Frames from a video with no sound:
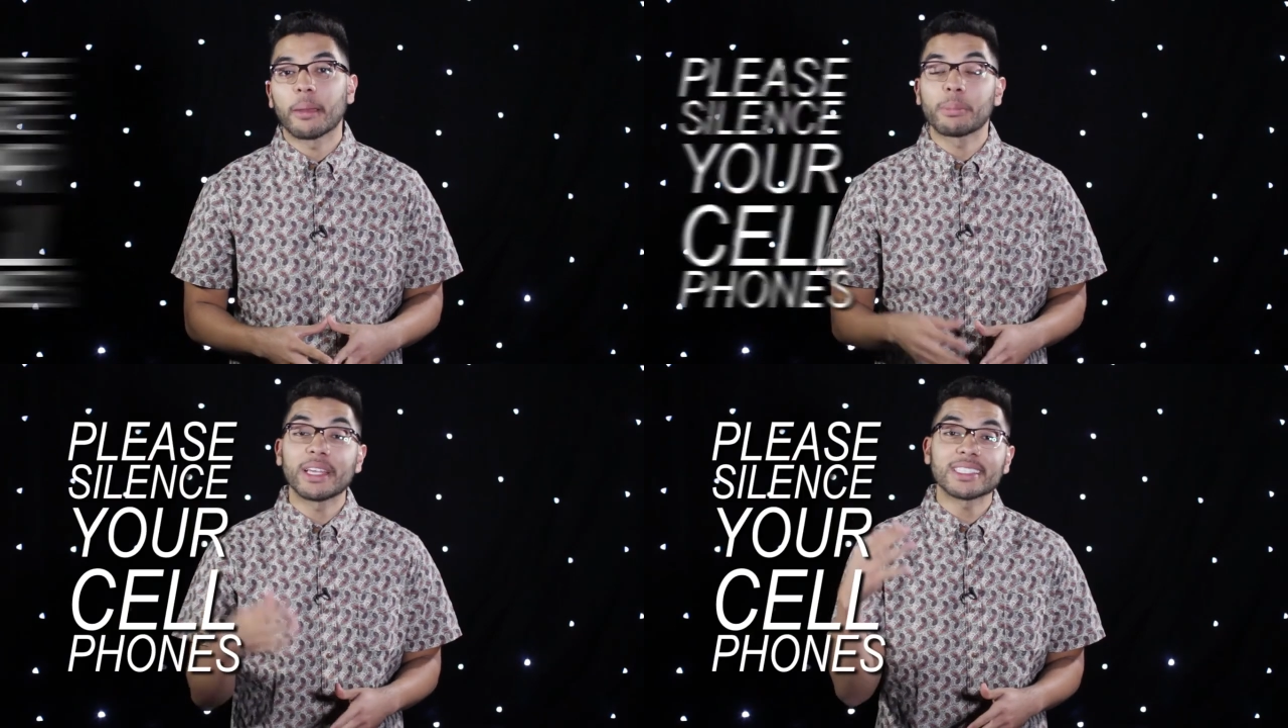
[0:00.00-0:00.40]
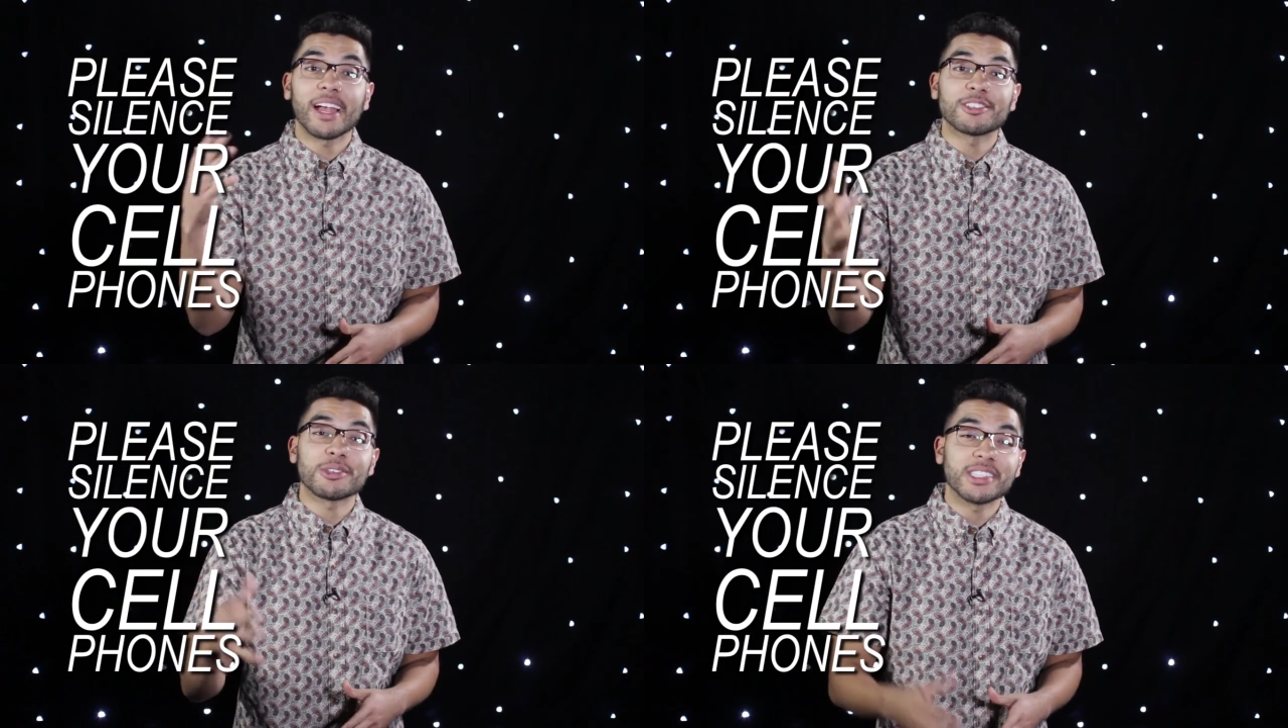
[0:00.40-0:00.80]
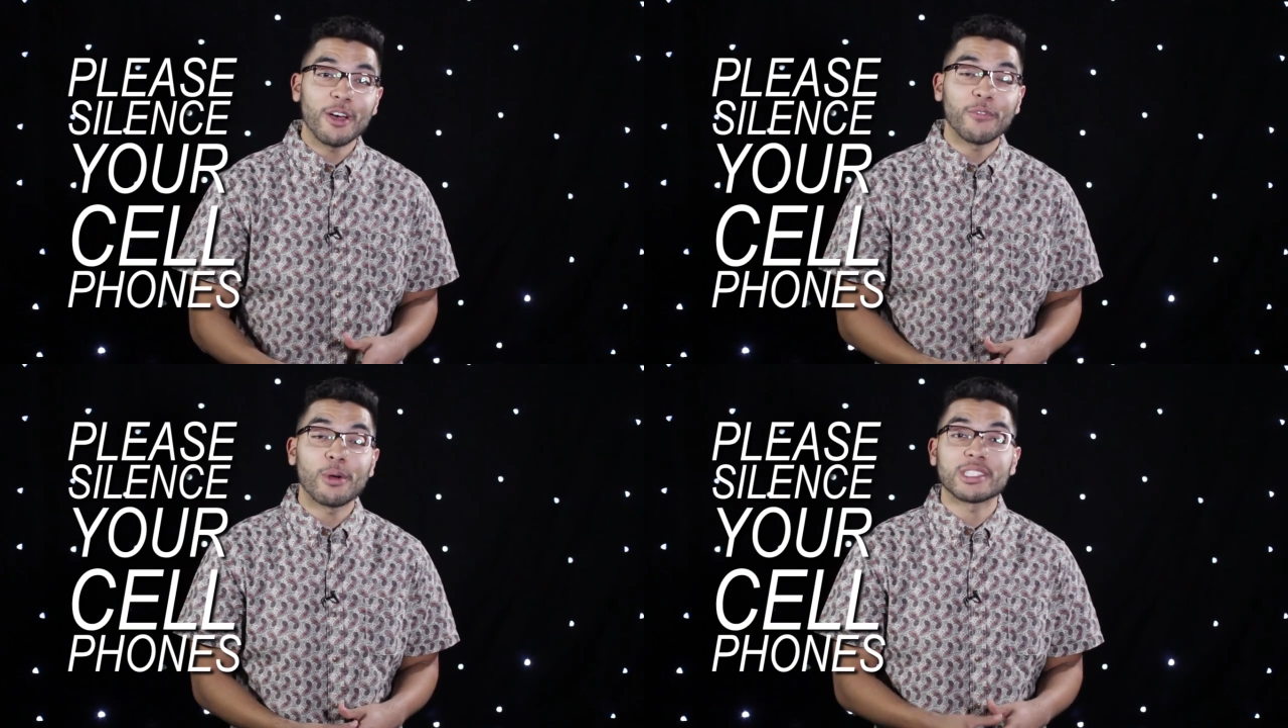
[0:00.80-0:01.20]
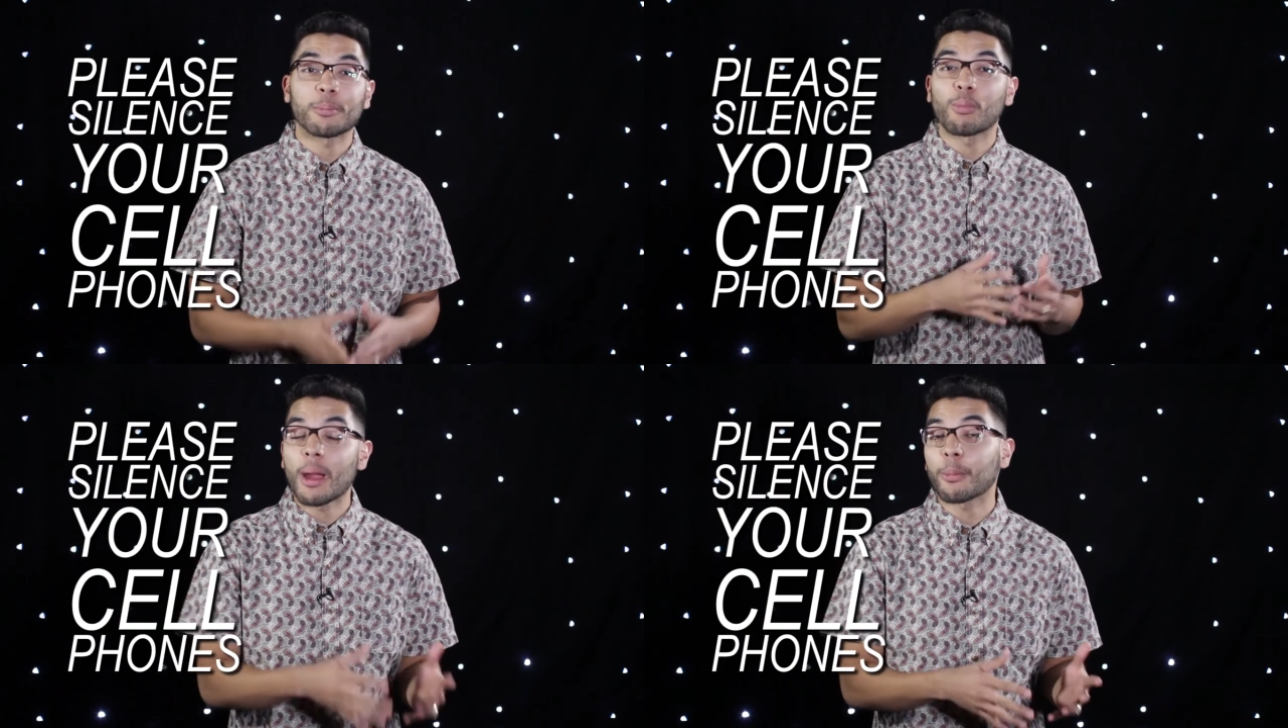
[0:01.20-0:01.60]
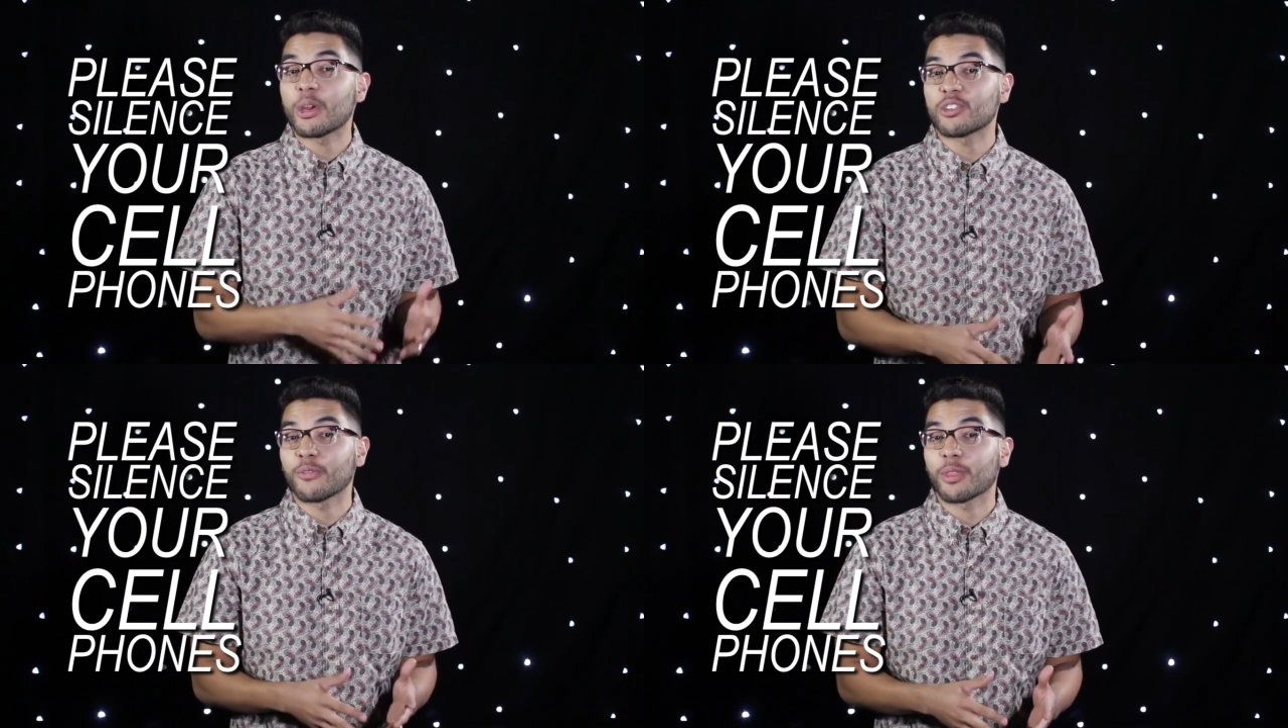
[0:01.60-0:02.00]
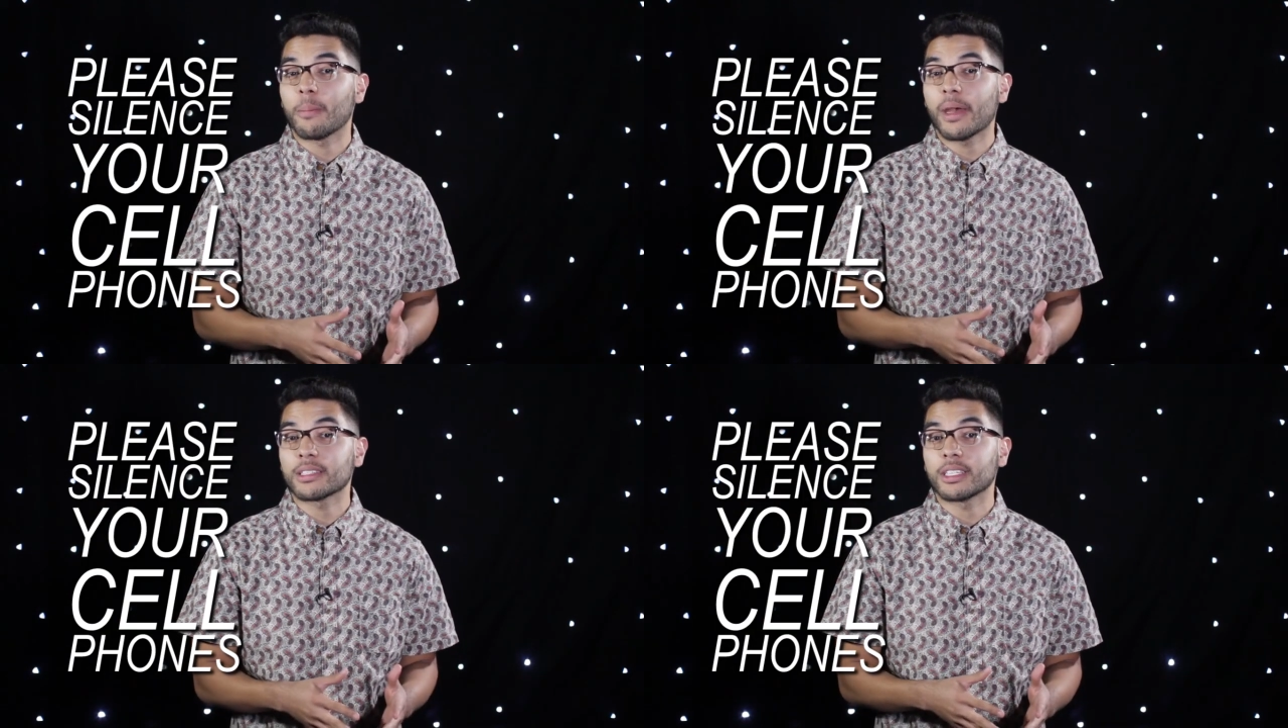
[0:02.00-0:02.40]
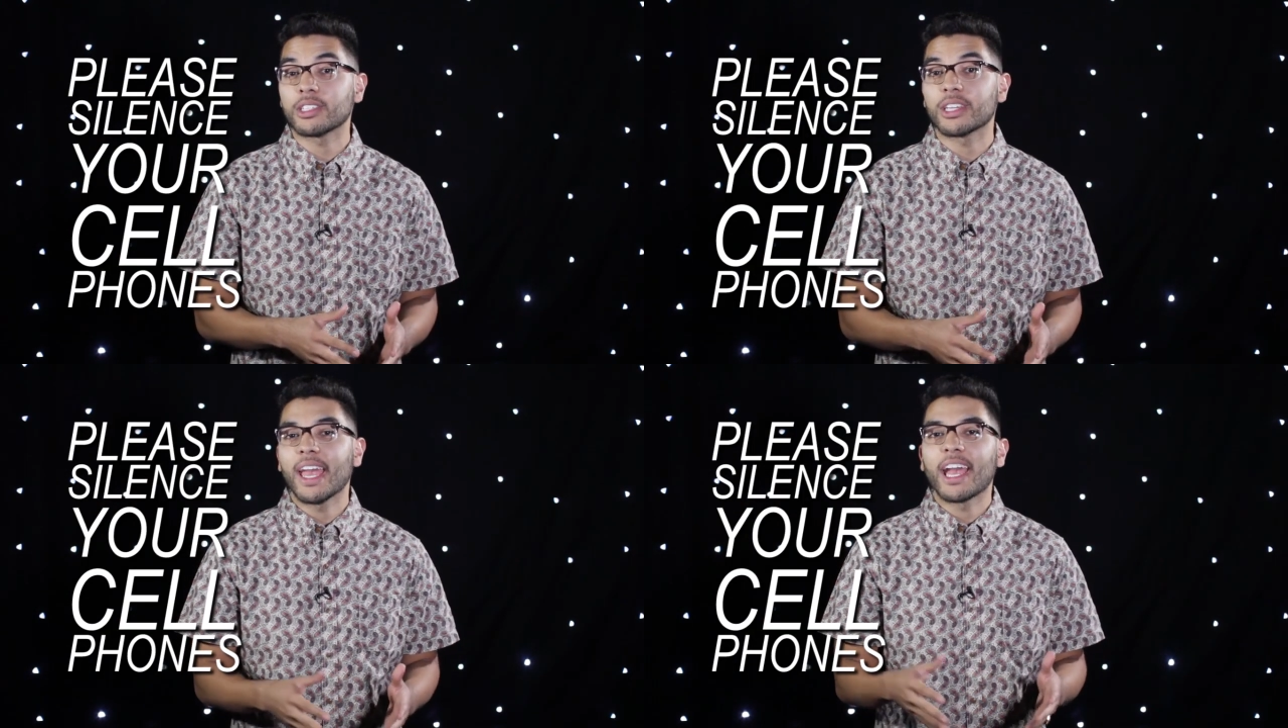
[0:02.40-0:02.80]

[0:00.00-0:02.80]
Please silence your cell phones in preparation for the message